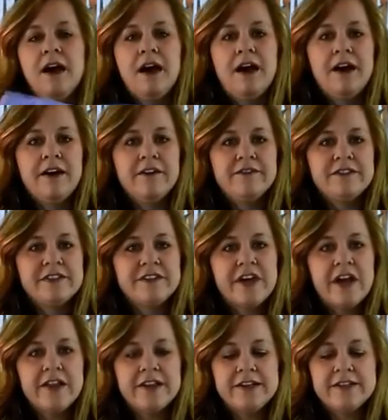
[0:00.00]
of
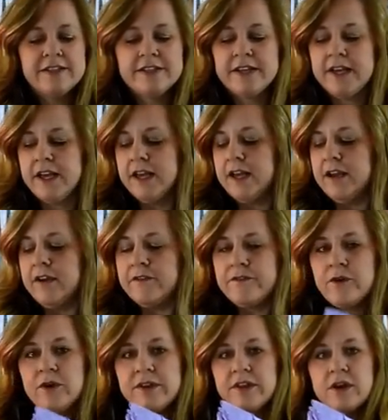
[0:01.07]
solids.
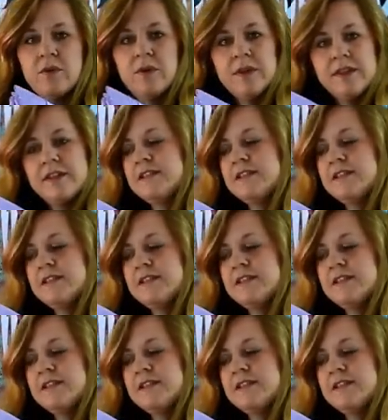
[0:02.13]
For the quilt